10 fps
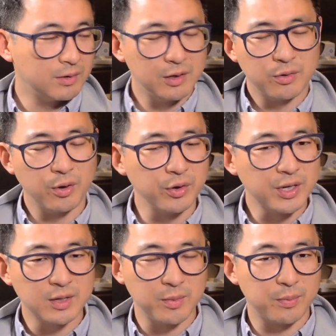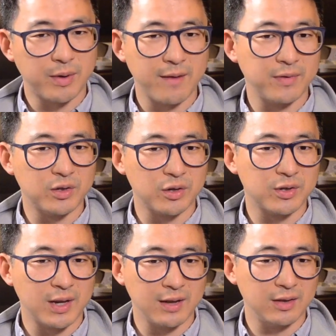You know, the Old Testament prophets are
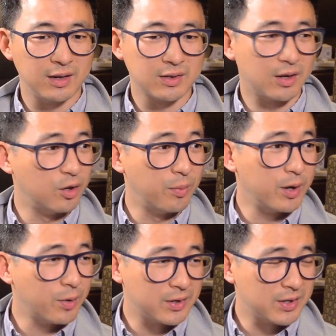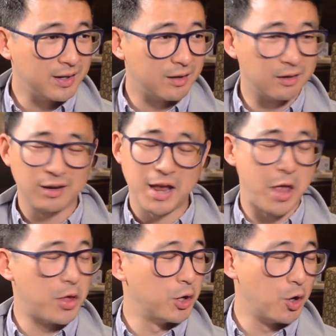saying things that nobody wants to hear
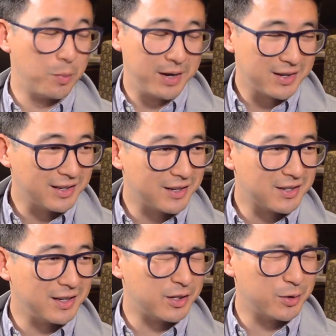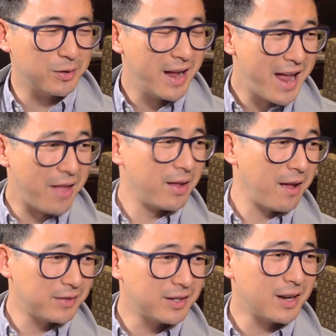and that nobody is listening to, and they
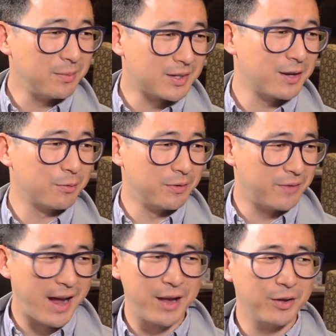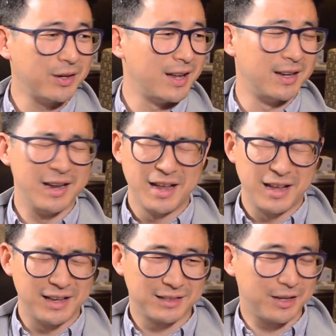oftentimes get reviled and,
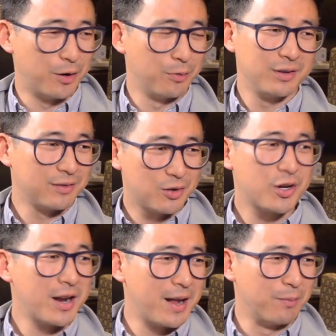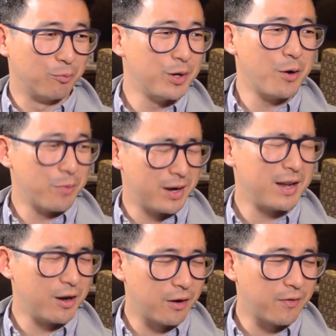you know, shut up, we don't want to
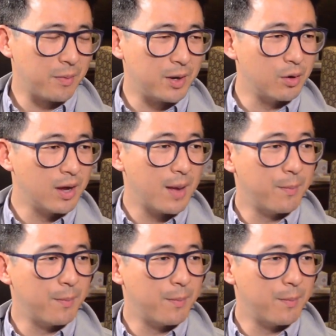hear from you.